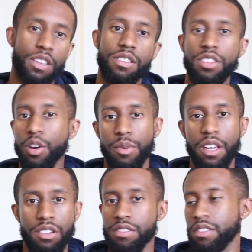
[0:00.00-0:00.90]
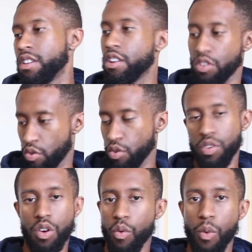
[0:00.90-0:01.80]
Terminator or
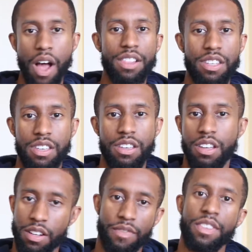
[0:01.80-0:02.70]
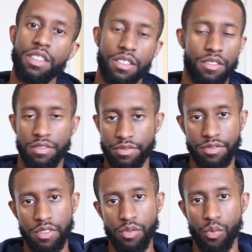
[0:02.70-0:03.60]
Wall-E.
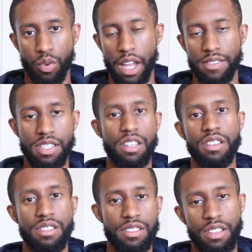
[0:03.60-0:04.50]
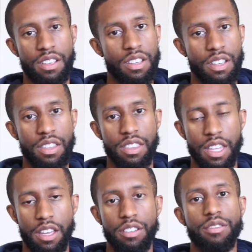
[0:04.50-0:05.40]
We have cities
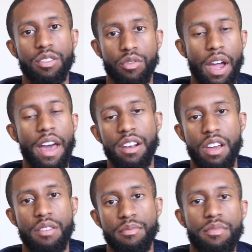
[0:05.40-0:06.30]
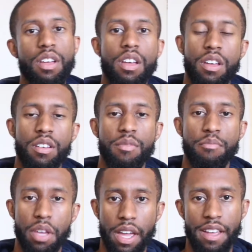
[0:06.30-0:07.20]
that ride on
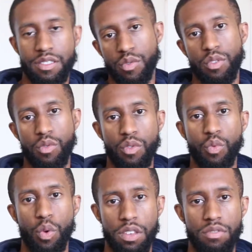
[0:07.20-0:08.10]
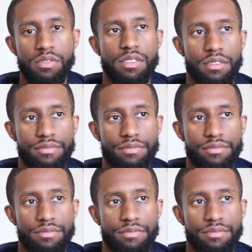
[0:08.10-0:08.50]
big ass wheels.